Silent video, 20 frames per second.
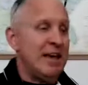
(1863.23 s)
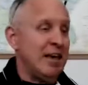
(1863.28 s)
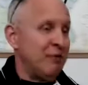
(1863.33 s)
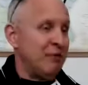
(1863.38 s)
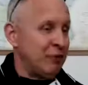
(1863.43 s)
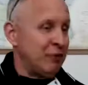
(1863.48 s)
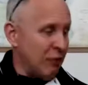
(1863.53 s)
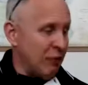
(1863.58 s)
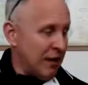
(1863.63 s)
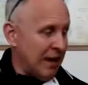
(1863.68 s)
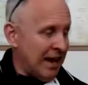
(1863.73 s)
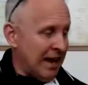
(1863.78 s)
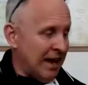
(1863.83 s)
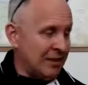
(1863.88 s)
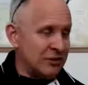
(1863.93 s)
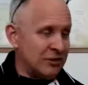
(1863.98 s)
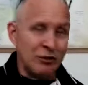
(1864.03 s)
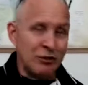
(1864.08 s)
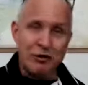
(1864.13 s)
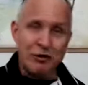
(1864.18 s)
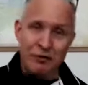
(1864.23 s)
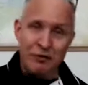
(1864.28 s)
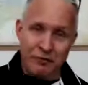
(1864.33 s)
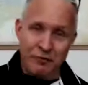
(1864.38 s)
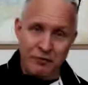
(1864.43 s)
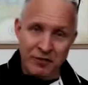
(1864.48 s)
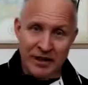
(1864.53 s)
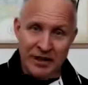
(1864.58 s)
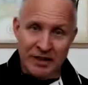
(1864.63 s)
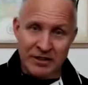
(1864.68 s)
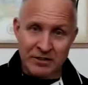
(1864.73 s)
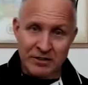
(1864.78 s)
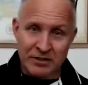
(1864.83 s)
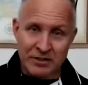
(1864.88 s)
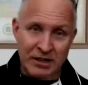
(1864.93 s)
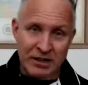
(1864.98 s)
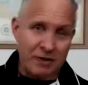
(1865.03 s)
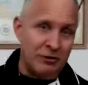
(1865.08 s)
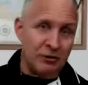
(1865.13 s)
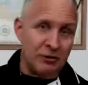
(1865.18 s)
If your hands or your feet,
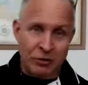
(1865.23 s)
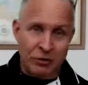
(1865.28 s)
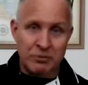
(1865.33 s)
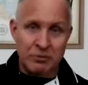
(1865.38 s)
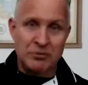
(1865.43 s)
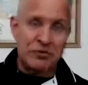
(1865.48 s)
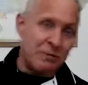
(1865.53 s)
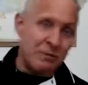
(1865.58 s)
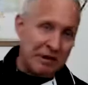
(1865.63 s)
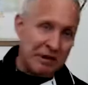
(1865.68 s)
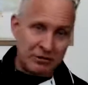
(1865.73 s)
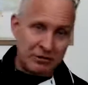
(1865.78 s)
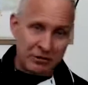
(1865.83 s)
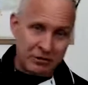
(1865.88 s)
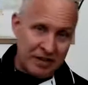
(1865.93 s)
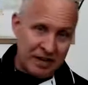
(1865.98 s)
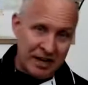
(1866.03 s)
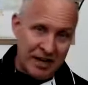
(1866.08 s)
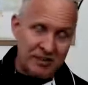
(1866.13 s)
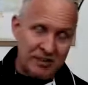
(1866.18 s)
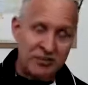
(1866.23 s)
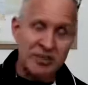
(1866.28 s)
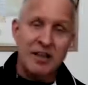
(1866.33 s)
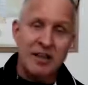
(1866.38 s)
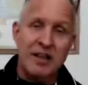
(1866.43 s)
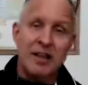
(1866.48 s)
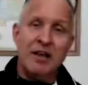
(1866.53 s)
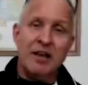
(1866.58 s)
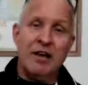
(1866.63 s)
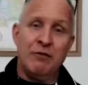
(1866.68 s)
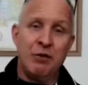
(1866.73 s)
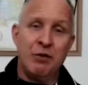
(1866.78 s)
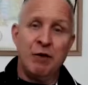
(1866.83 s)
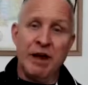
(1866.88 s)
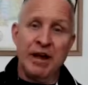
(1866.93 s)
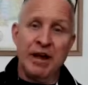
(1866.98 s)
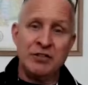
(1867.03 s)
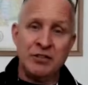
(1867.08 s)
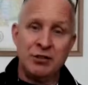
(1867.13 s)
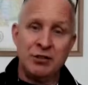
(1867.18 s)
and you're doing some exercise, if
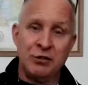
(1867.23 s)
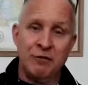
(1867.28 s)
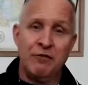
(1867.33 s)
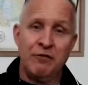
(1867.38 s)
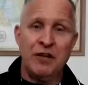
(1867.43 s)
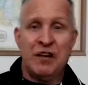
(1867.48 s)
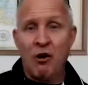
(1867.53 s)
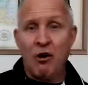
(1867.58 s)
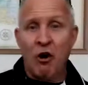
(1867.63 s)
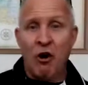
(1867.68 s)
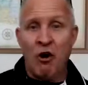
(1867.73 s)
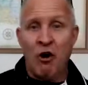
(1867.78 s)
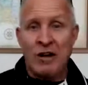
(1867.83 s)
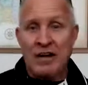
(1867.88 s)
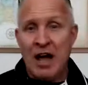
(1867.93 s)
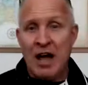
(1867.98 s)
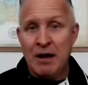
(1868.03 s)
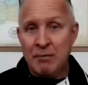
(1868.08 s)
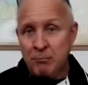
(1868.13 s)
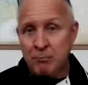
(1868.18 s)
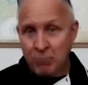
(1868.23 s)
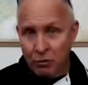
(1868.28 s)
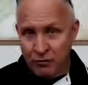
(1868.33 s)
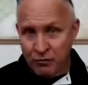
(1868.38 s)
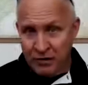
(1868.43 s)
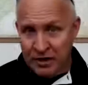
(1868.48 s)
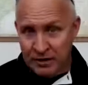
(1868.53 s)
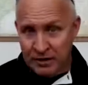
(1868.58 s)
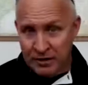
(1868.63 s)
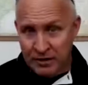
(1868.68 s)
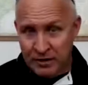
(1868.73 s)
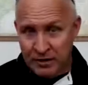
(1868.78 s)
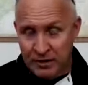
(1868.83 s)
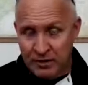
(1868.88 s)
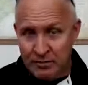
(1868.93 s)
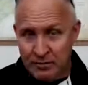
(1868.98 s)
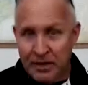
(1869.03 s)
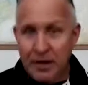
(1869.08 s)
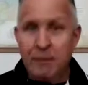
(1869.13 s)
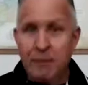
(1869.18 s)
your hands and your feet are not moving,
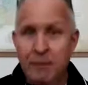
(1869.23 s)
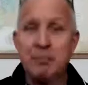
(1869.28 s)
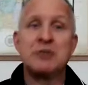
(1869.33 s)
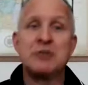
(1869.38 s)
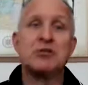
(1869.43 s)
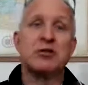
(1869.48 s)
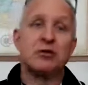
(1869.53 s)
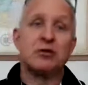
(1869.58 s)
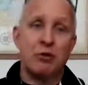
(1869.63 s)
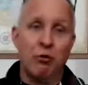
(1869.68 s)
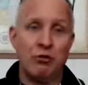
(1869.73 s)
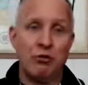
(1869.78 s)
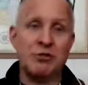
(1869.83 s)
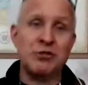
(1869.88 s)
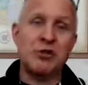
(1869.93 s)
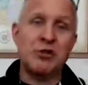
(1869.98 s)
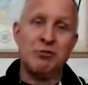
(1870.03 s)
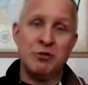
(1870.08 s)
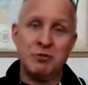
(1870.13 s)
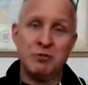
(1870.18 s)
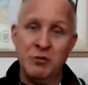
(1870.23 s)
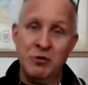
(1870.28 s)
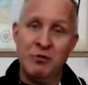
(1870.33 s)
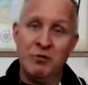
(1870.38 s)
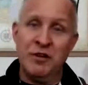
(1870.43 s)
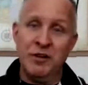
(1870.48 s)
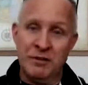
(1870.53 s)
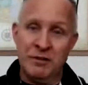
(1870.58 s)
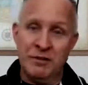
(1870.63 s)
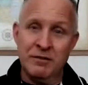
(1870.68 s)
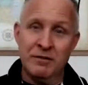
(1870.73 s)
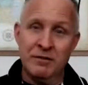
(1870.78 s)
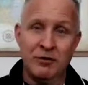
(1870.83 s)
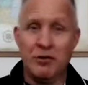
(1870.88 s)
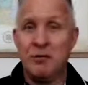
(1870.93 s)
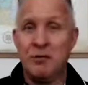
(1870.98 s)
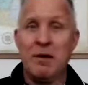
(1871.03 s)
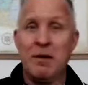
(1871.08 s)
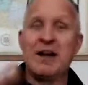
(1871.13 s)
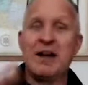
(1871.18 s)
but your torso is moving
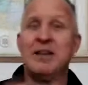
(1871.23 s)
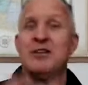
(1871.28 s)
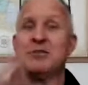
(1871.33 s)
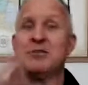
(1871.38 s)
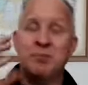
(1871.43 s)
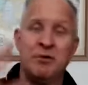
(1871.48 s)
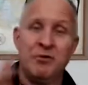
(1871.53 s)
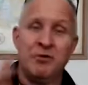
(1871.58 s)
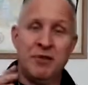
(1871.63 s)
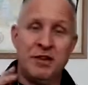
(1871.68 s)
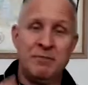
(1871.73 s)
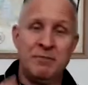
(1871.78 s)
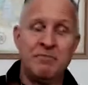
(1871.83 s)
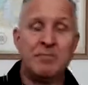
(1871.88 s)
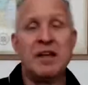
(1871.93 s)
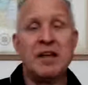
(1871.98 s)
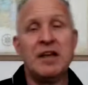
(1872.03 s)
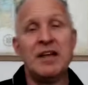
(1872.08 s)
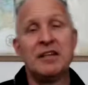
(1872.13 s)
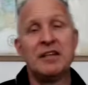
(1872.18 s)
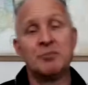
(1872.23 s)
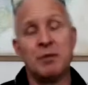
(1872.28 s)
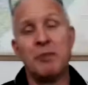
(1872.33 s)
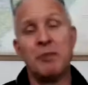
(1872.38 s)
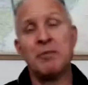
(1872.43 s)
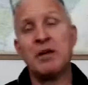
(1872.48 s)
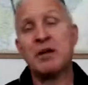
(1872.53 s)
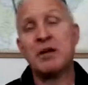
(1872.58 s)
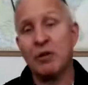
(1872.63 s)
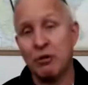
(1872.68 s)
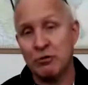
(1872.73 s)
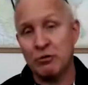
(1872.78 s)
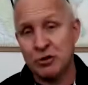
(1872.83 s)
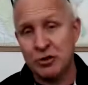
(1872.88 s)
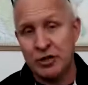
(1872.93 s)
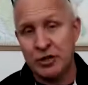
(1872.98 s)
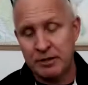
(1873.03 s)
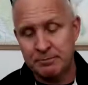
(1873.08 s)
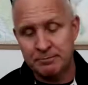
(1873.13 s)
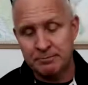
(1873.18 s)
and your body is moving, probably
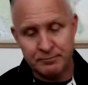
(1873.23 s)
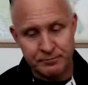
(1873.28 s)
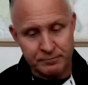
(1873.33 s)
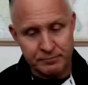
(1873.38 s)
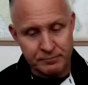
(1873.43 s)
closed chain.